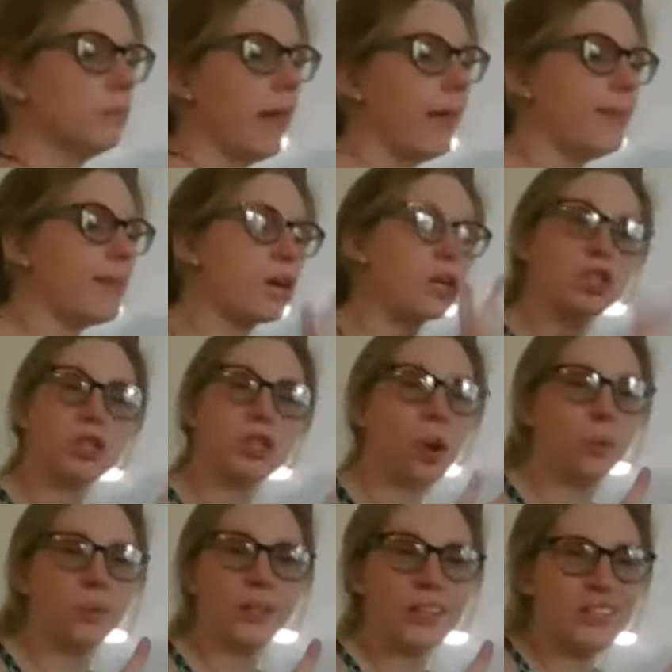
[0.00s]
And there are
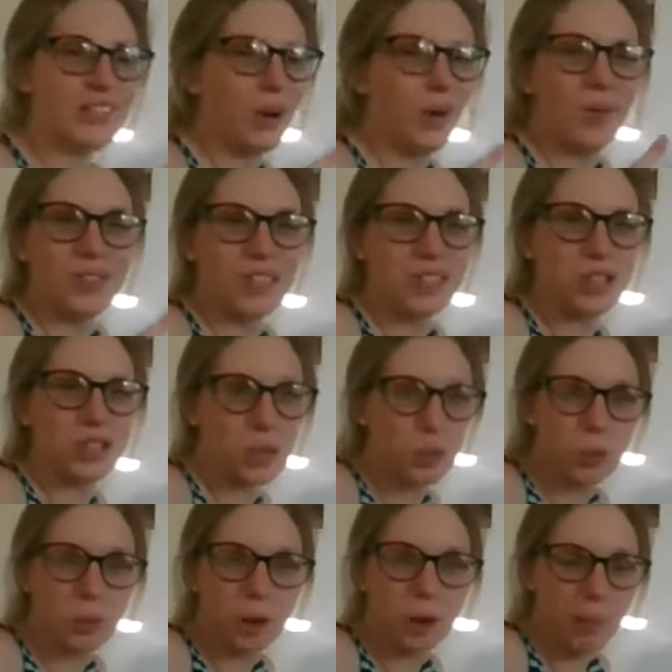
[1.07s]
only
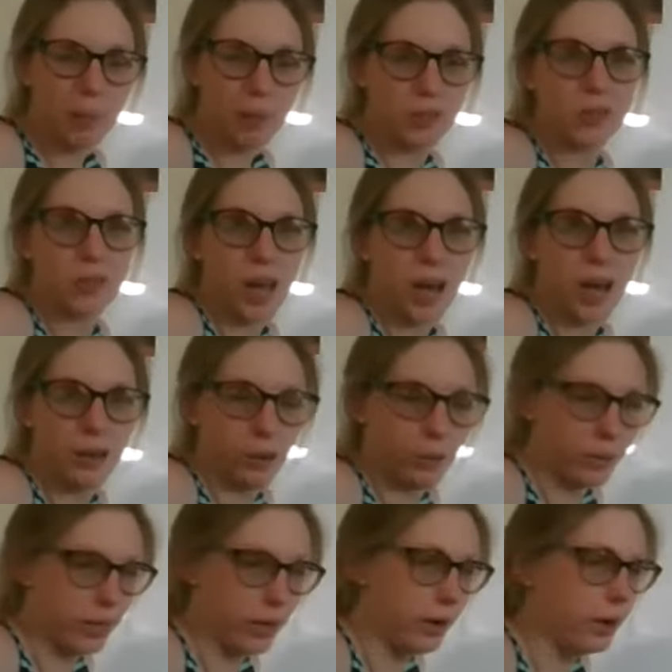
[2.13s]
2 properties you got to know
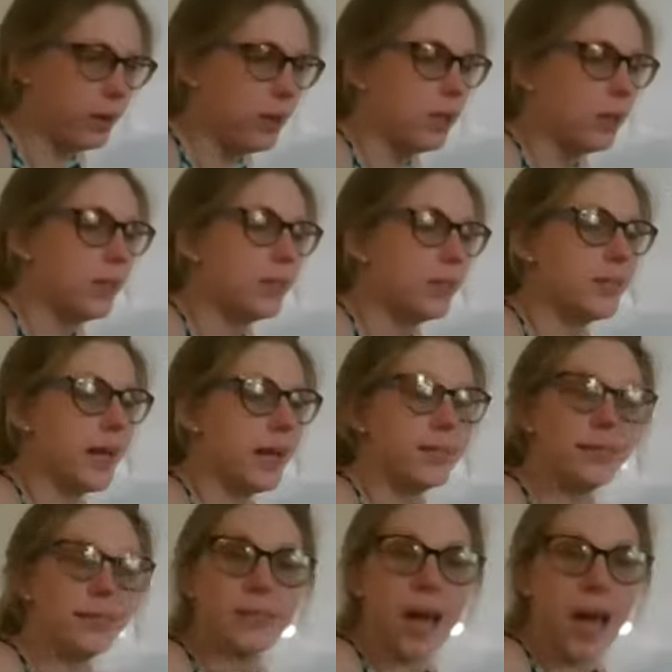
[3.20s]
here, is that
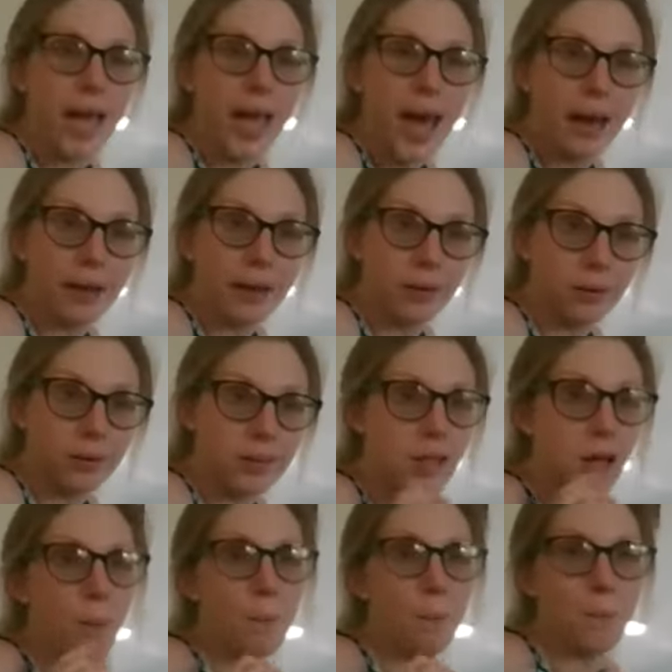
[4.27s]
diagonals
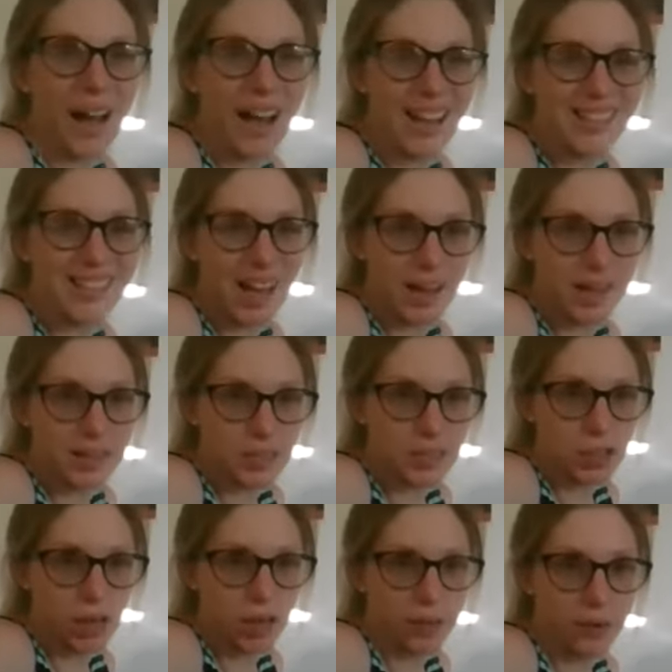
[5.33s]
bisect
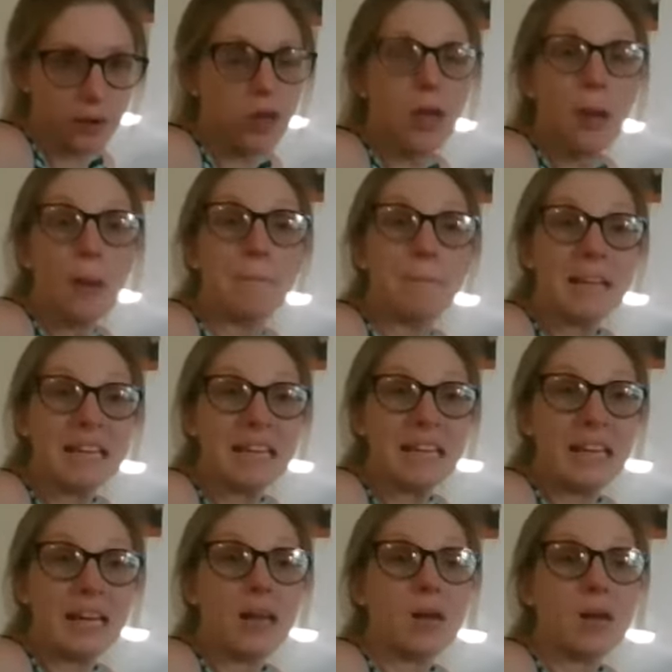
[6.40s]
each other,
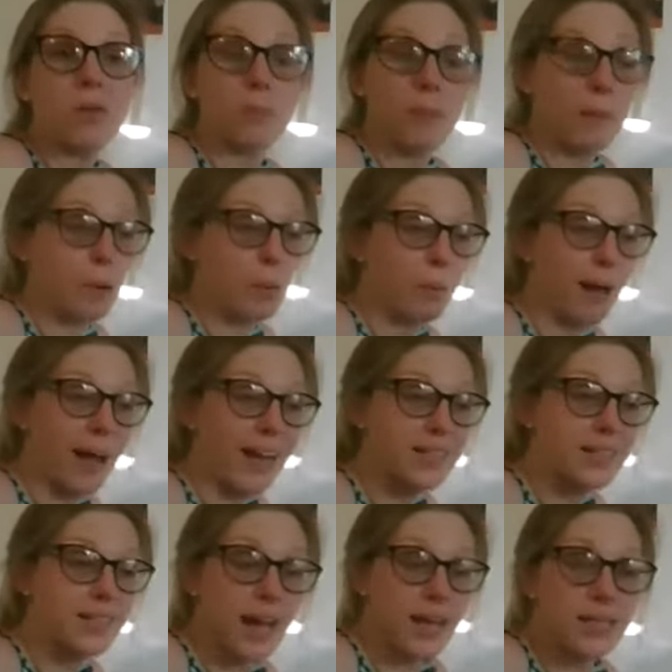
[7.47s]
meaning, remember
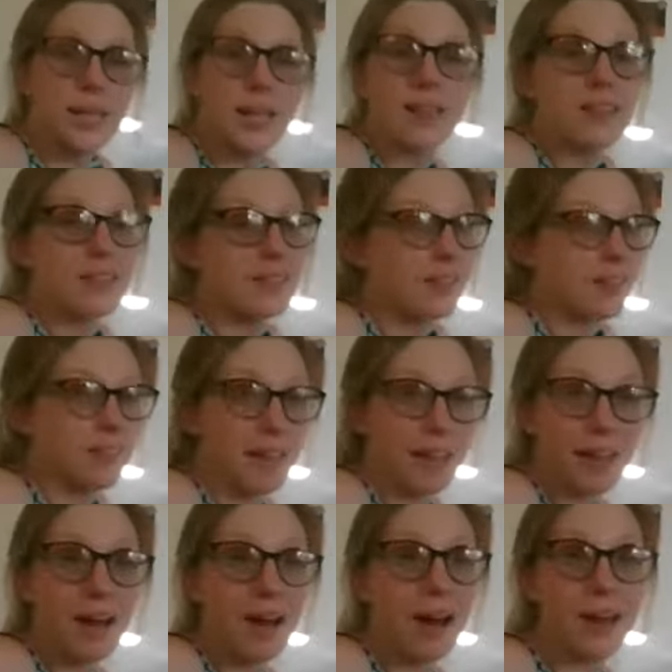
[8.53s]
bisect, they
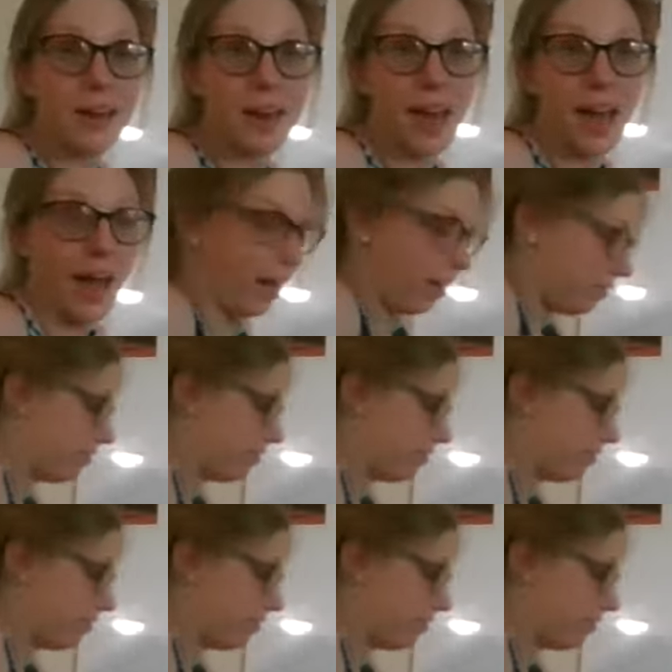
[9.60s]
cut in half.